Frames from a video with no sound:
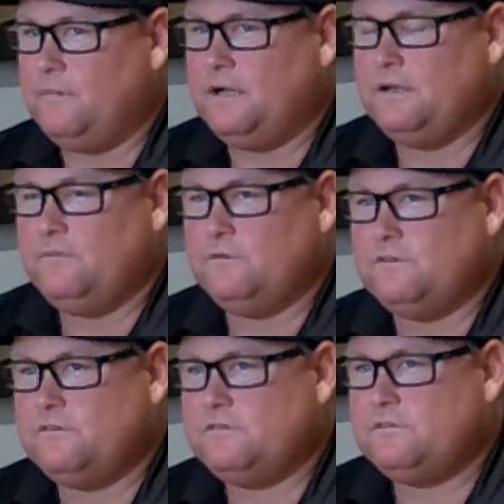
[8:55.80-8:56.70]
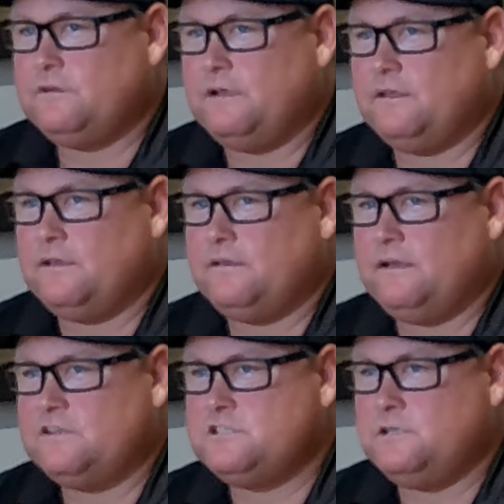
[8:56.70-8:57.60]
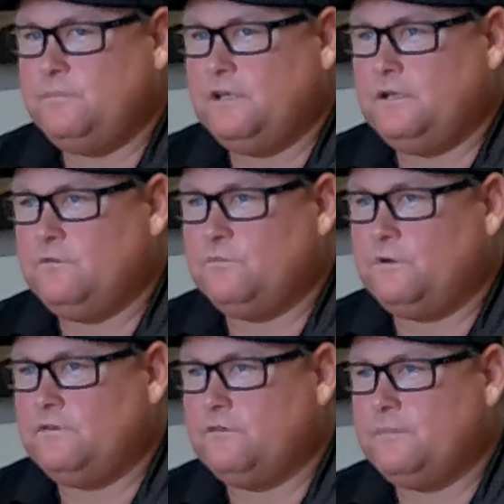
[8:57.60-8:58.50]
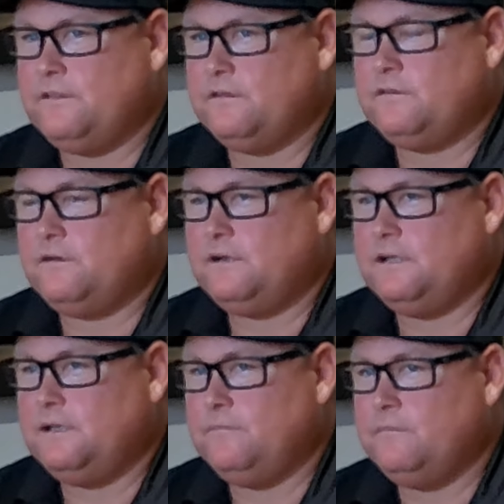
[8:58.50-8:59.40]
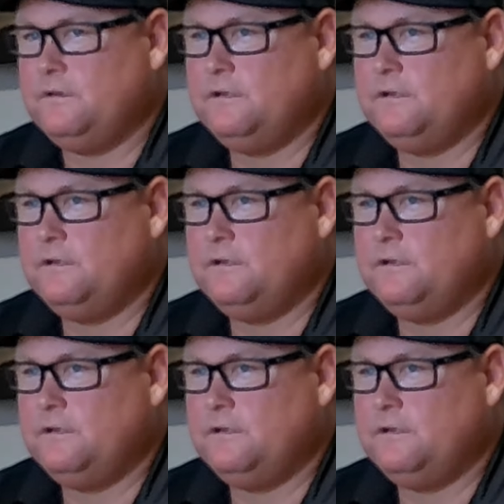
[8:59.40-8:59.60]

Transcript: Mine was, I think SCBA was one of them at the time,